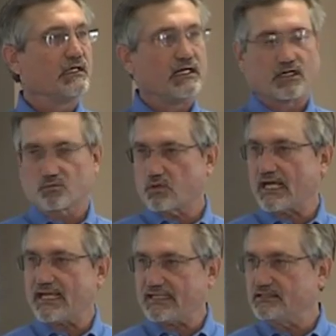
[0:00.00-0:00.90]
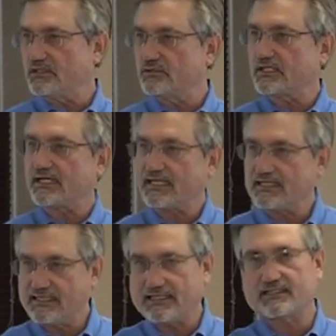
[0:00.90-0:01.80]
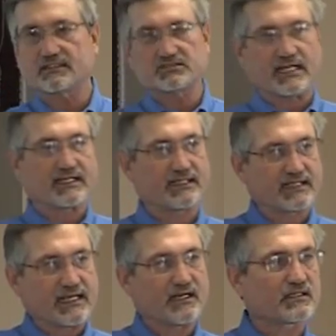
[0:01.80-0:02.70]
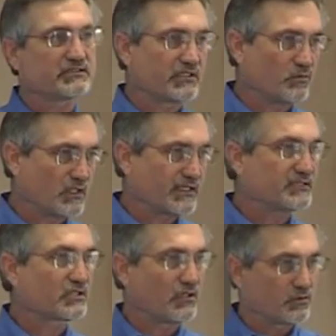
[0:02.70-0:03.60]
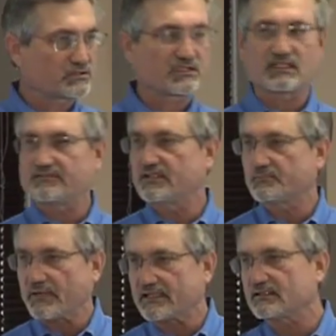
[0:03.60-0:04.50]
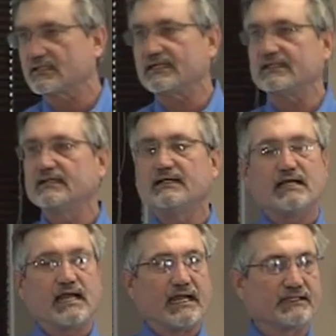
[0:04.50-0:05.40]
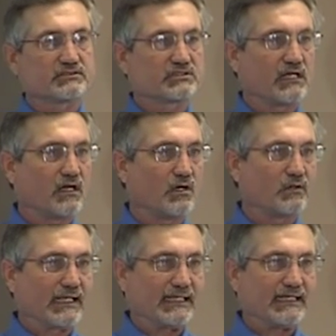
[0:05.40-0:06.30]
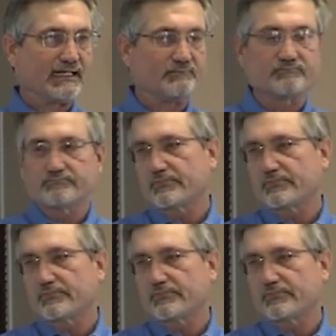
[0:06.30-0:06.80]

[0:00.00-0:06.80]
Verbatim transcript: Uh, Ray knew that he needed a checking account because he wanted, his goal was to live independently, and so he, um,